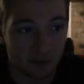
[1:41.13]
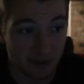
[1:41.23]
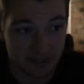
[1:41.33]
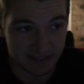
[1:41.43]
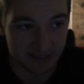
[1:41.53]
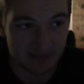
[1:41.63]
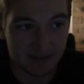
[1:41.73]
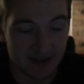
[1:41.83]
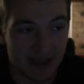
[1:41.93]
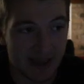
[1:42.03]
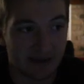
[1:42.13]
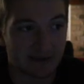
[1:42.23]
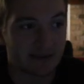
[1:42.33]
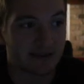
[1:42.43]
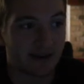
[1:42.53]
recent,
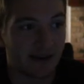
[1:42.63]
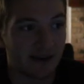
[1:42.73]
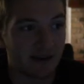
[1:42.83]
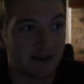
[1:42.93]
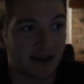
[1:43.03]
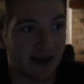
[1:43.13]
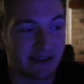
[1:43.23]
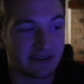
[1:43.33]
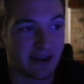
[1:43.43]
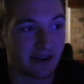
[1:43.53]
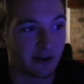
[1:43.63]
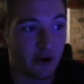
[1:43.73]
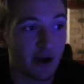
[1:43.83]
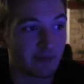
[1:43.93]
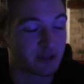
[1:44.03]
and I don't
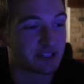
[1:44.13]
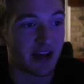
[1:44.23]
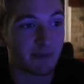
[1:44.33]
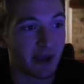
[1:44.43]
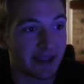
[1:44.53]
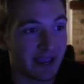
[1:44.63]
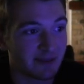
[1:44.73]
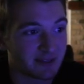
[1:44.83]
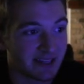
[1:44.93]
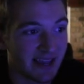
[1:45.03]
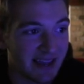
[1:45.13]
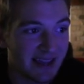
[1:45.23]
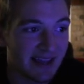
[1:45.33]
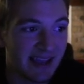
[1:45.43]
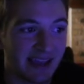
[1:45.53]
know, I'm just on my game
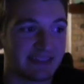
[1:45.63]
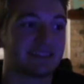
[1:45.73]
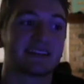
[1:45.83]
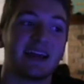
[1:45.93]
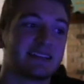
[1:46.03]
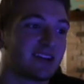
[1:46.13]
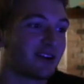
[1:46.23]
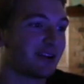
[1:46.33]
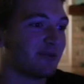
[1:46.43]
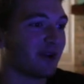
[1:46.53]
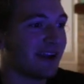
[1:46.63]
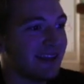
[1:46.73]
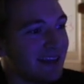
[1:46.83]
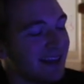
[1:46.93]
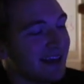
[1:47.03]
today, and this guy's already
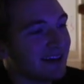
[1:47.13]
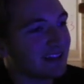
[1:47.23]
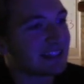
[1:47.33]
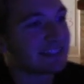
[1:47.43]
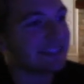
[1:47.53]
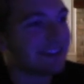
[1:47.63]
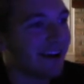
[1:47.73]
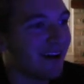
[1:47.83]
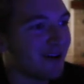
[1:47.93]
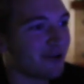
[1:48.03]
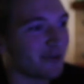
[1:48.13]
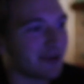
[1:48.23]
ready. Let's go.